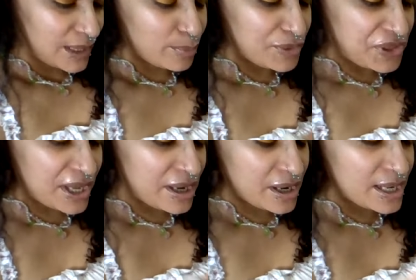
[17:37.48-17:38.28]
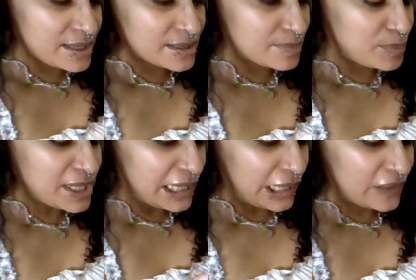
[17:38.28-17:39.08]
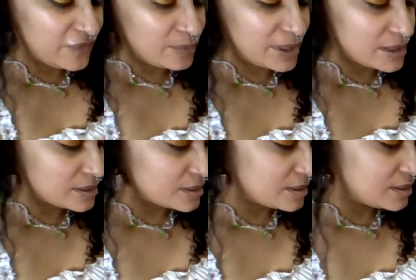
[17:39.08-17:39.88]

But they, it's, be careful because